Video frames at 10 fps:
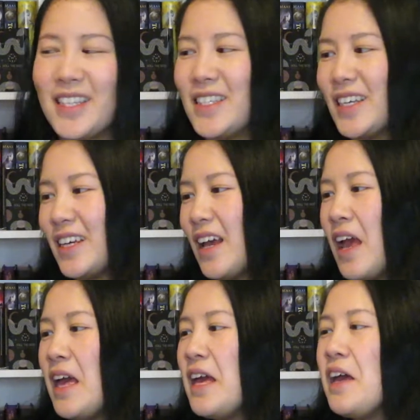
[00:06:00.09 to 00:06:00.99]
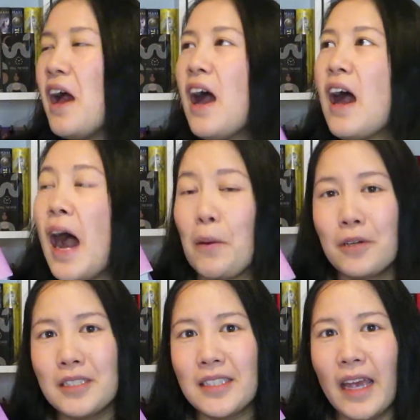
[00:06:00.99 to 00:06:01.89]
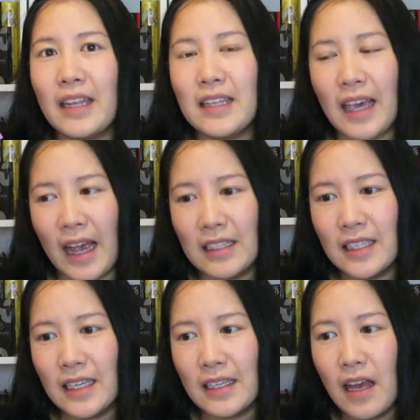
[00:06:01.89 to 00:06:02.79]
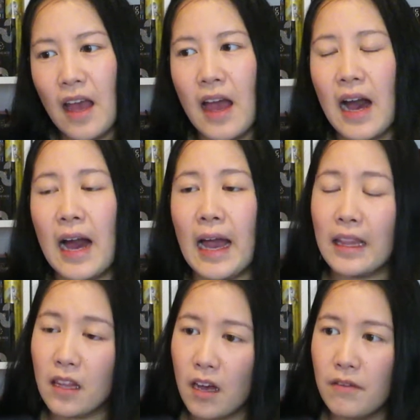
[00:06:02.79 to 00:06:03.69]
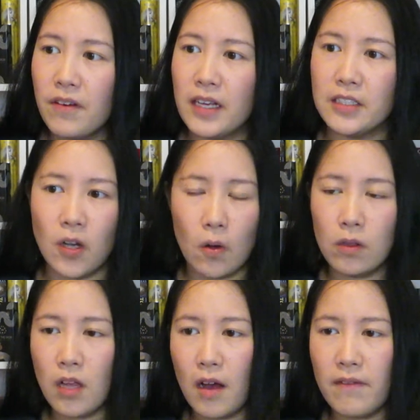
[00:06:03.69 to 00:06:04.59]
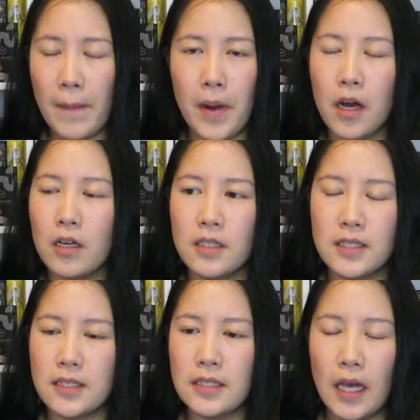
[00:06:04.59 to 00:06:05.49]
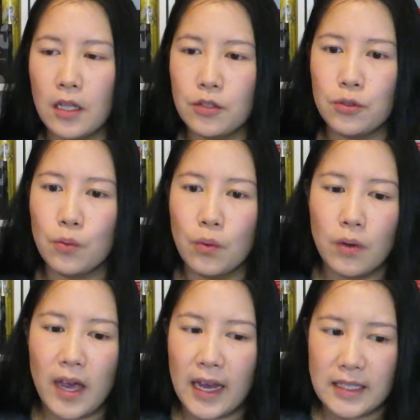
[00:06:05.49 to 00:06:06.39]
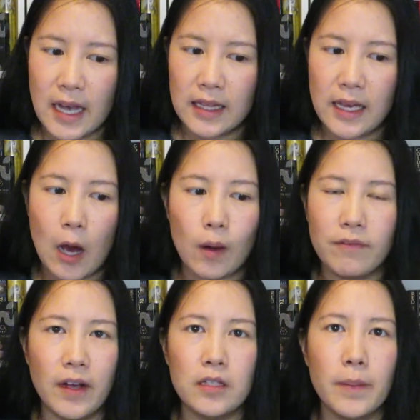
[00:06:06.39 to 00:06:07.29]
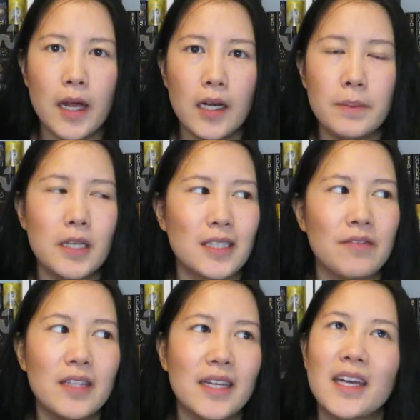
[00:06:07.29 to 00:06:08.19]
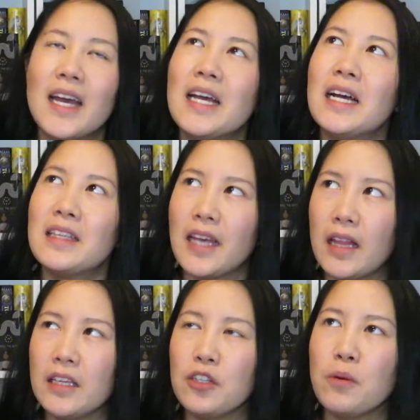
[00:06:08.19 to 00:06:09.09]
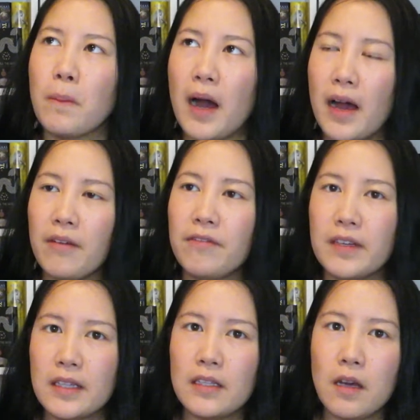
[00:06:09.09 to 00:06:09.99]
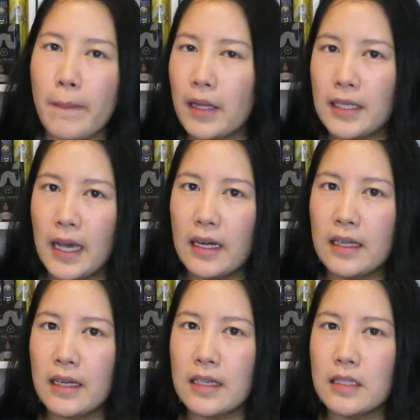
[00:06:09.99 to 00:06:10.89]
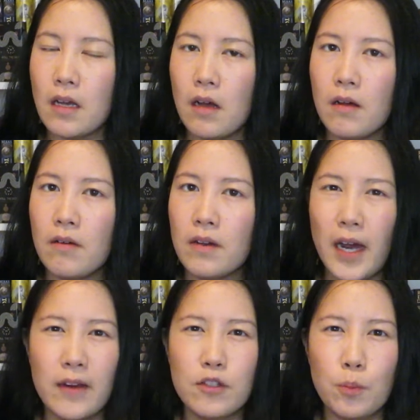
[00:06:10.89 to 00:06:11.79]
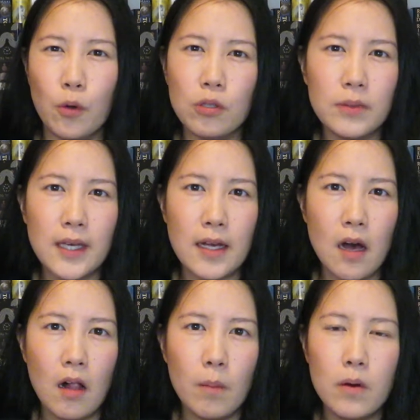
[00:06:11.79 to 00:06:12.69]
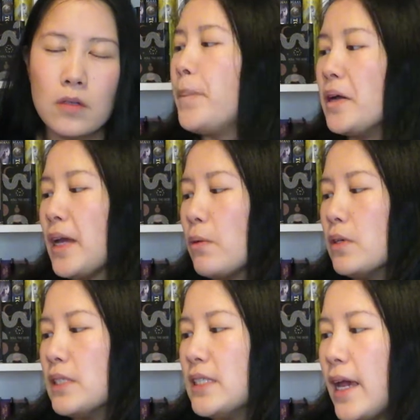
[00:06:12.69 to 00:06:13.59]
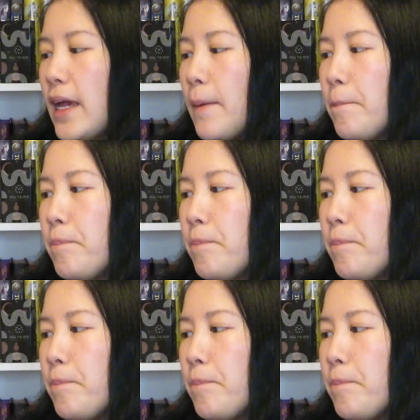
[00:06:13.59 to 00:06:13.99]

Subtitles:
see. I will say the ending I love and don't love. I'm not gonna tell you exactly how I felt about it because I feel like telling you my feeling about the ending is kind of spoilery almost, but I will say